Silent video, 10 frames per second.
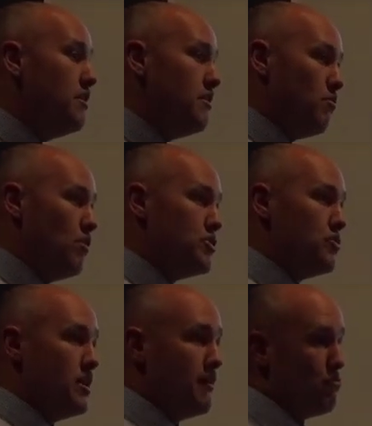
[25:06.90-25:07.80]
We
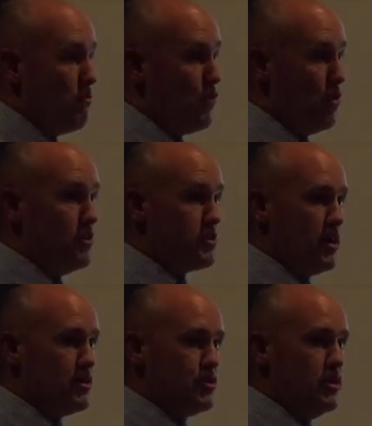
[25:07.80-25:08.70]
shouldn't have to refer to the
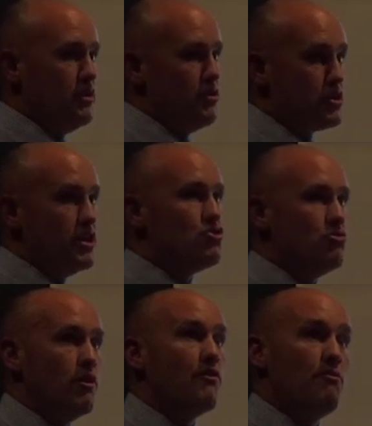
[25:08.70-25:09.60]
task sheet. Your teacher will
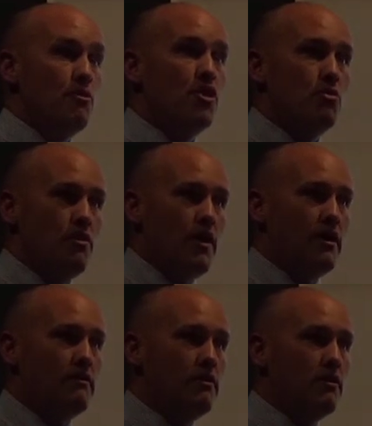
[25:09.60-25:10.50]
be familiar with that.
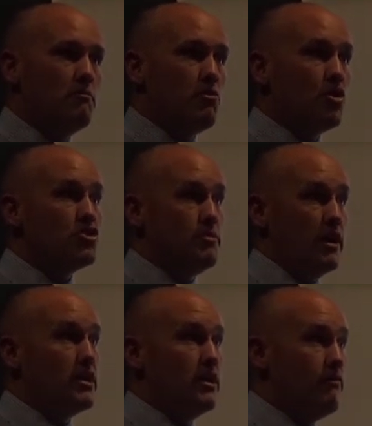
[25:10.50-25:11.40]
But I should be able
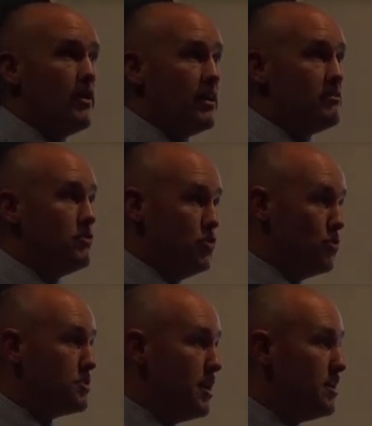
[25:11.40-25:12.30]
to give that, your
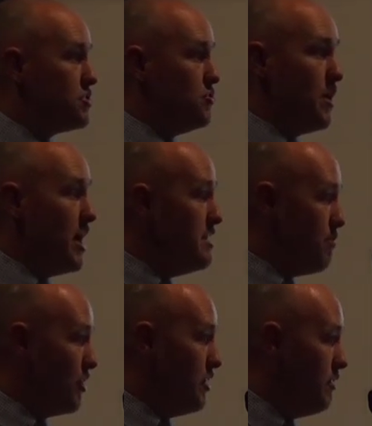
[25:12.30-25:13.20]
task, to
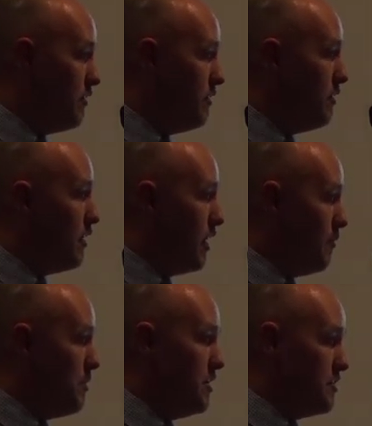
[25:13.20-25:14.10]
anybody
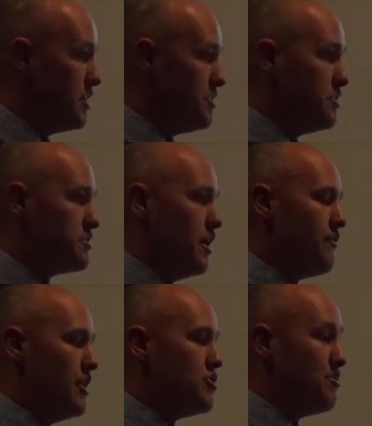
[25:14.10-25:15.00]
in the teaching staff, and
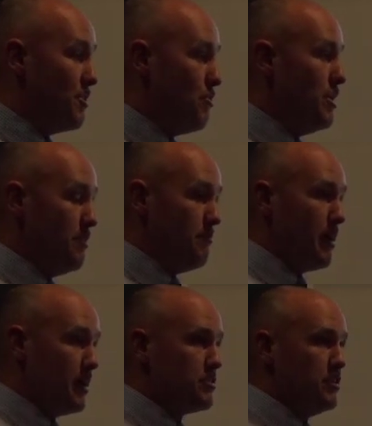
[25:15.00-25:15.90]
they should be able to read it and
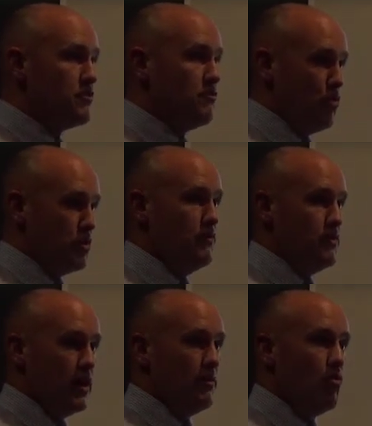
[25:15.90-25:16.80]
make sense of what you've
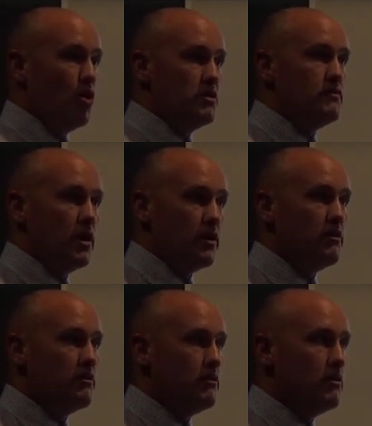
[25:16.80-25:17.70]
done and why you've done it.
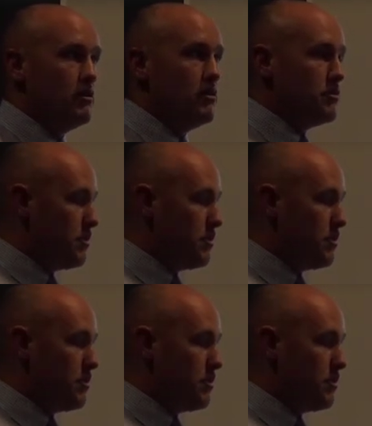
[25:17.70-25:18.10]
So